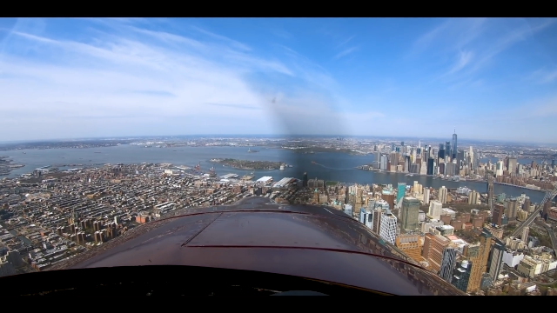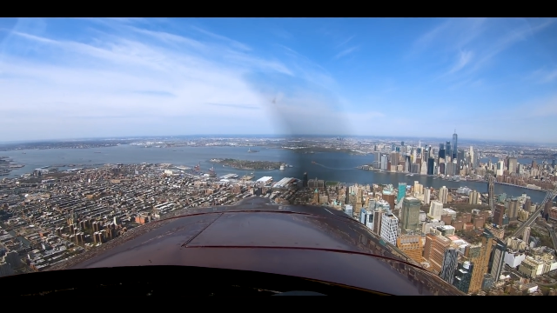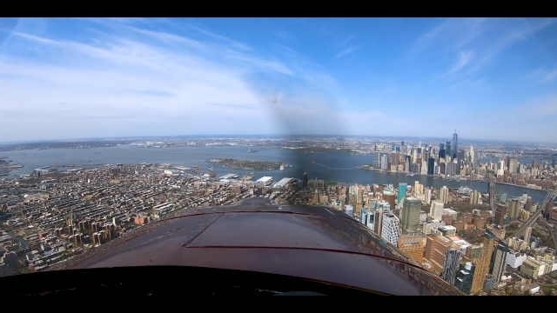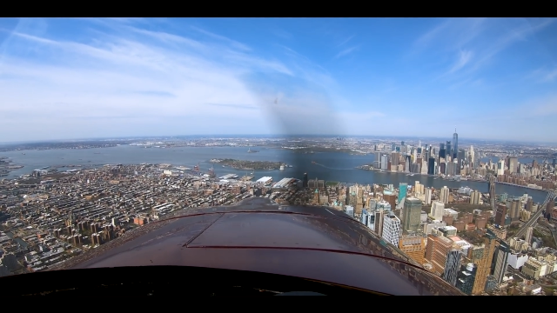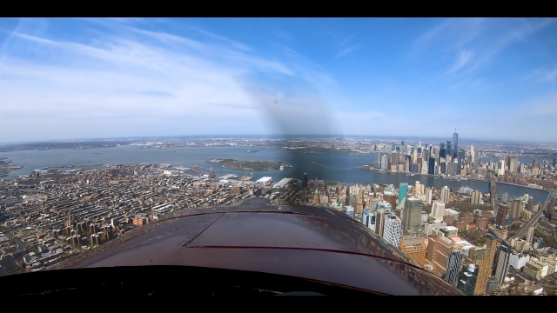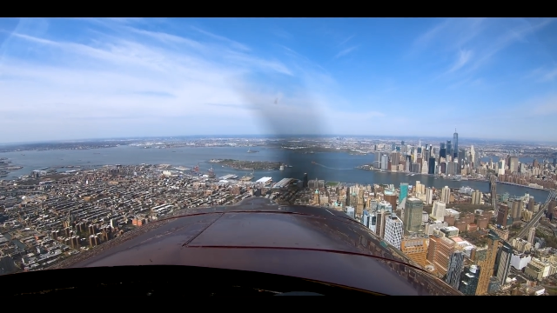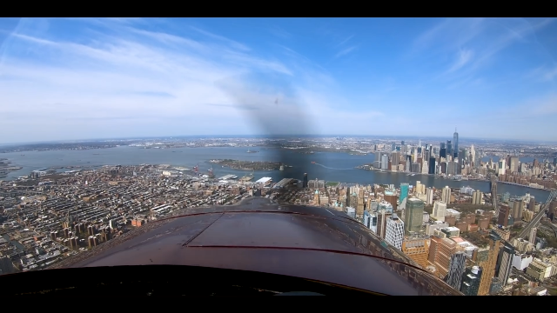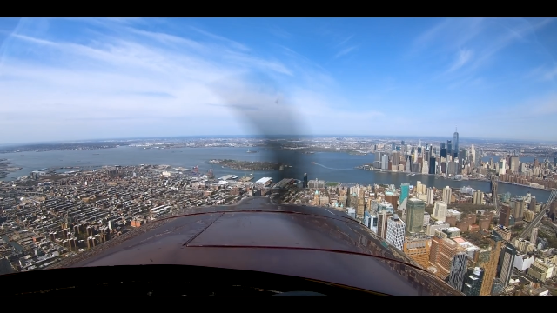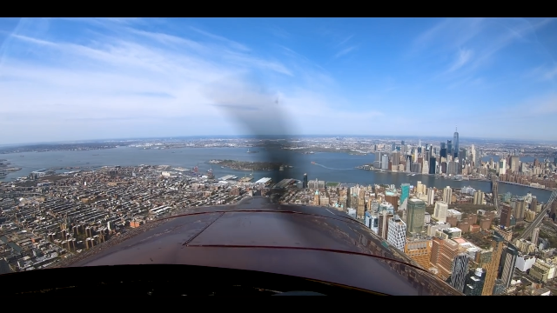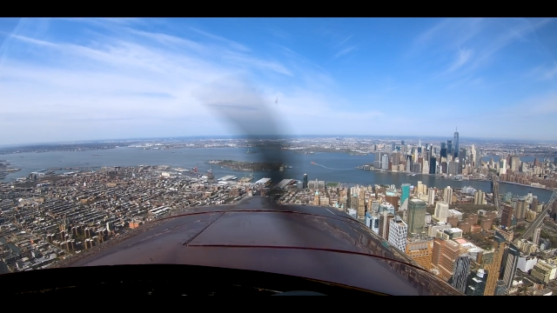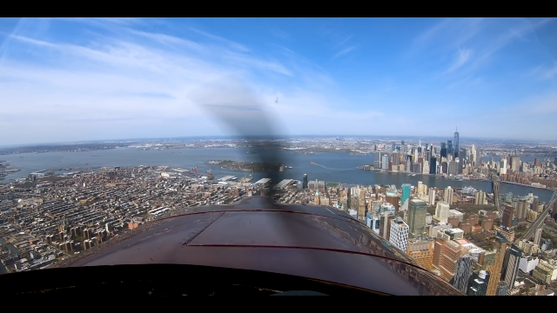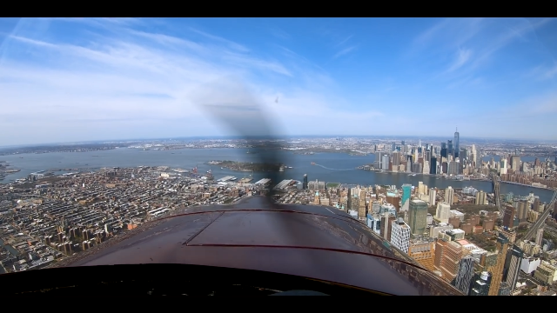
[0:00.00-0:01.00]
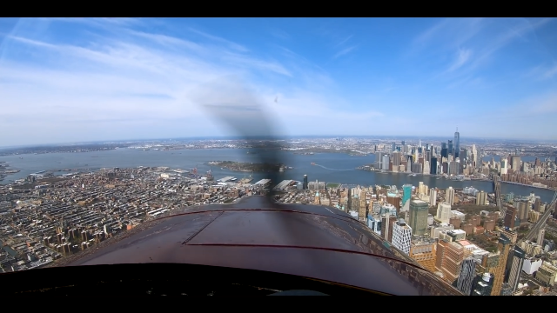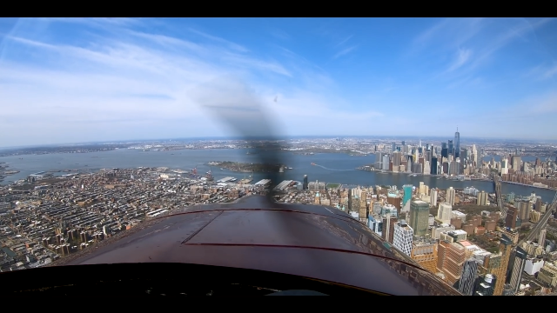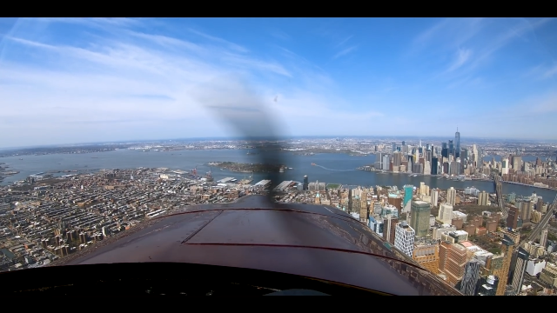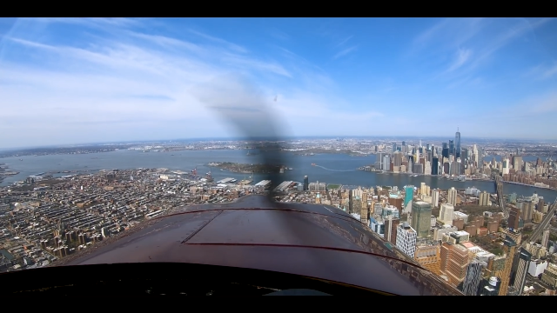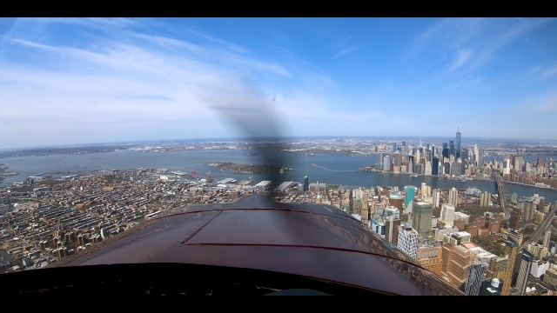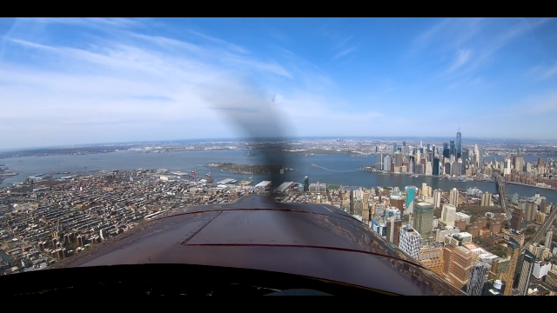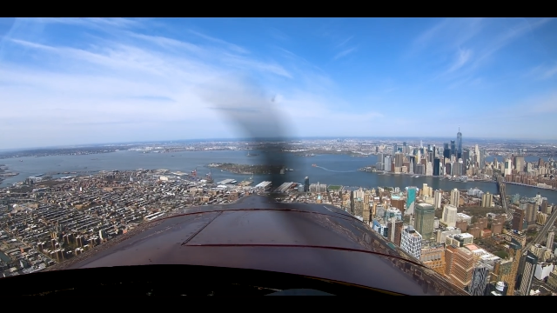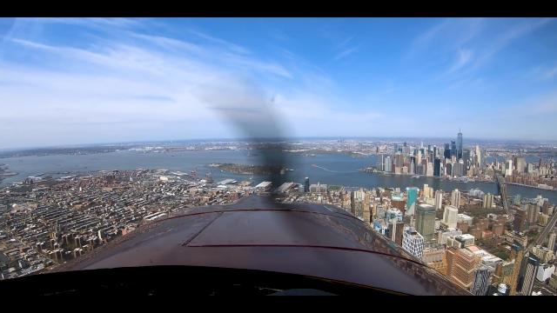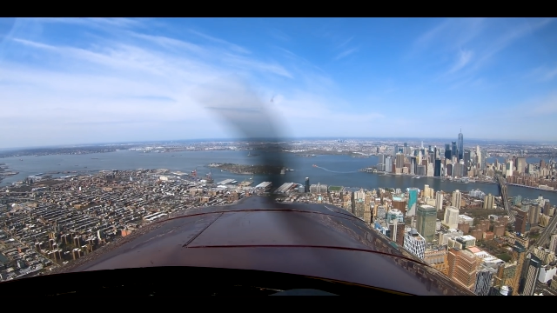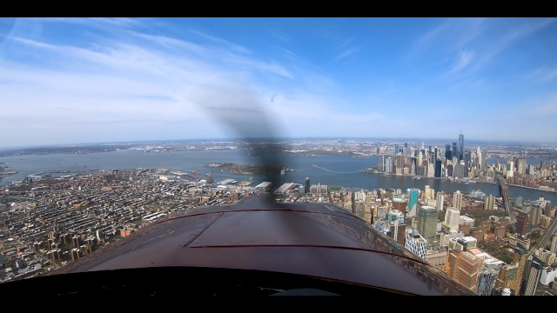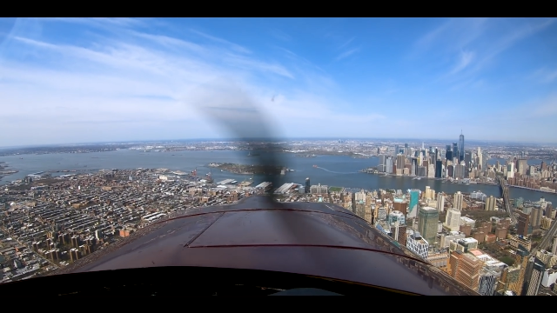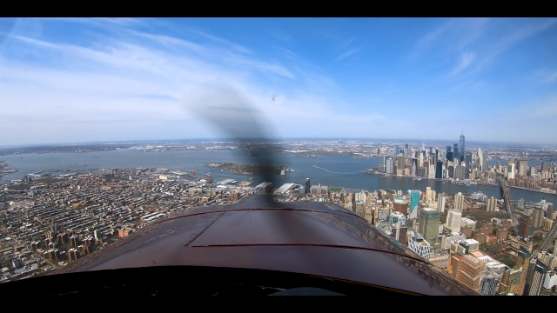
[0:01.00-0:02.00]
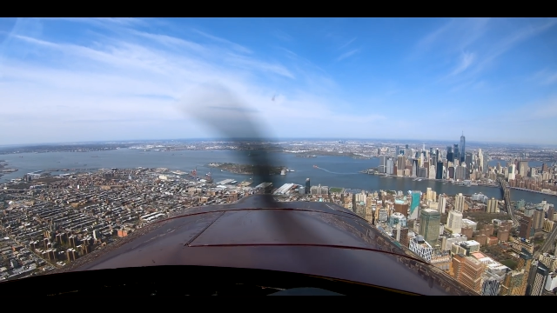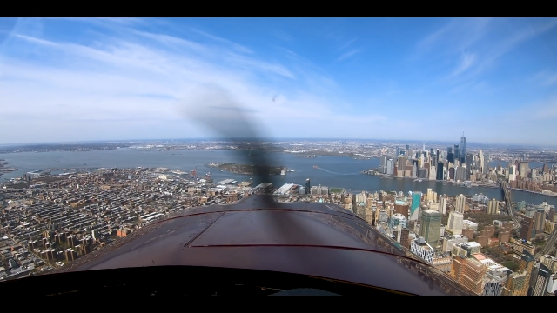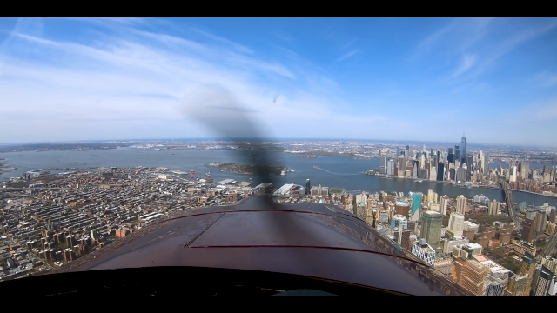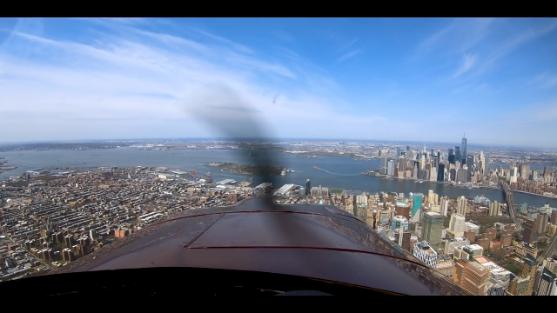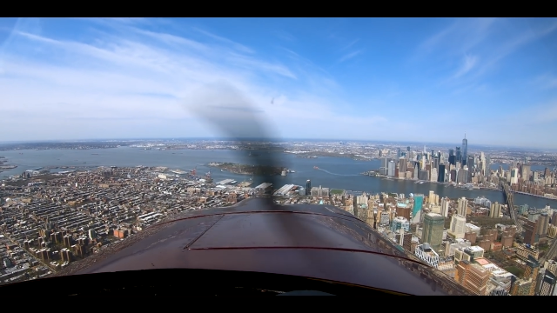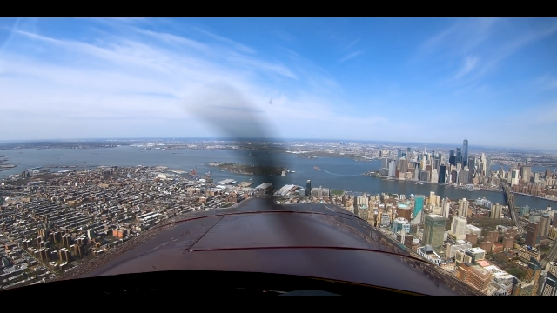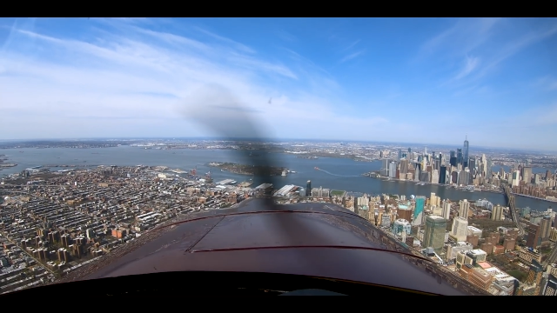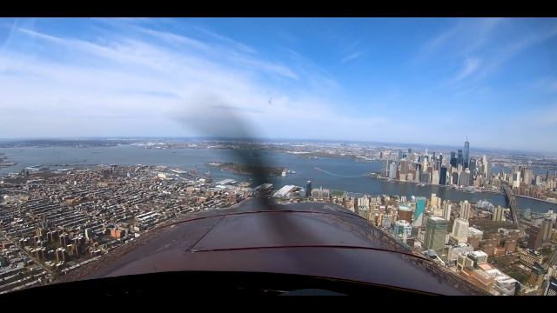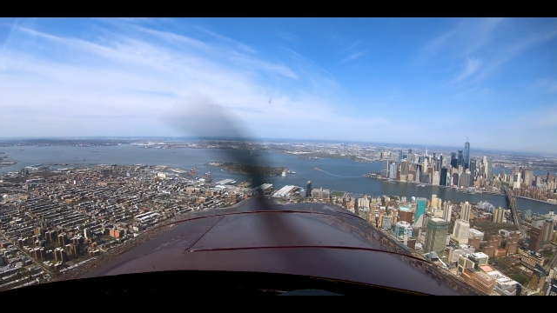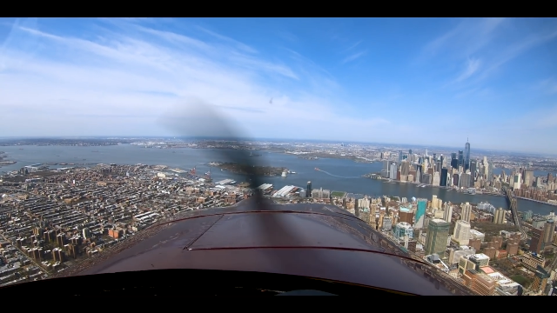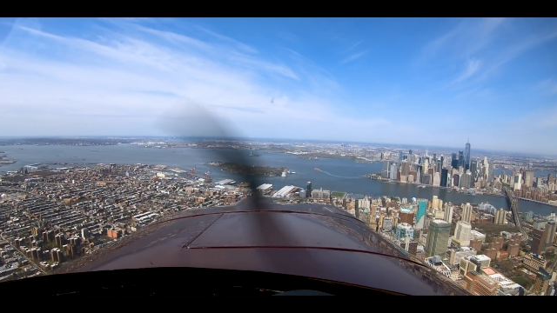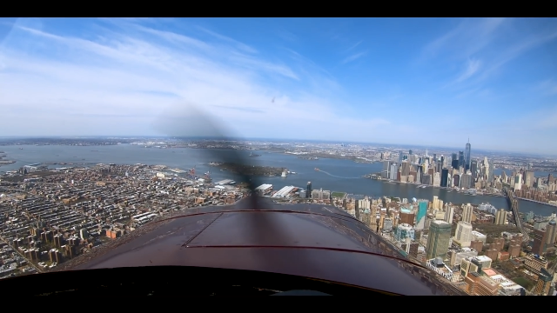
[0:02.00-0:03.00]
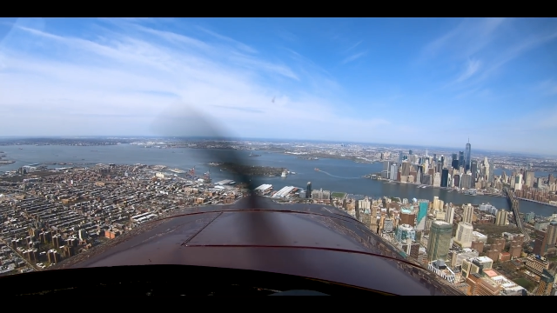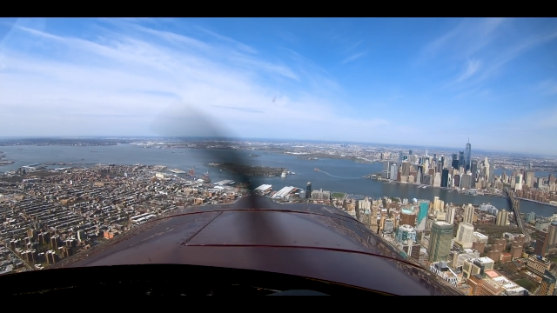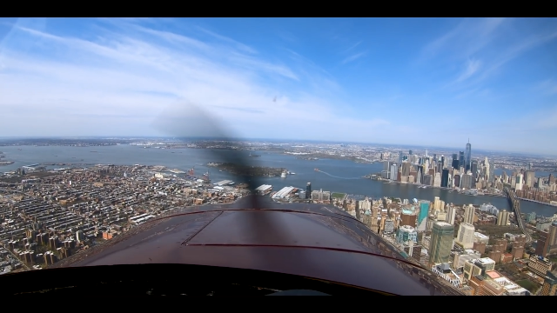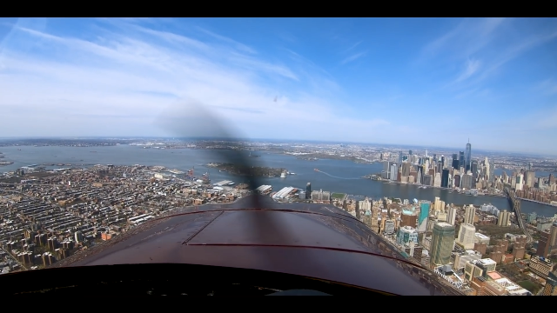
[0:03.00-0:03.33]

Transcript: Nobody's mouth can be seen.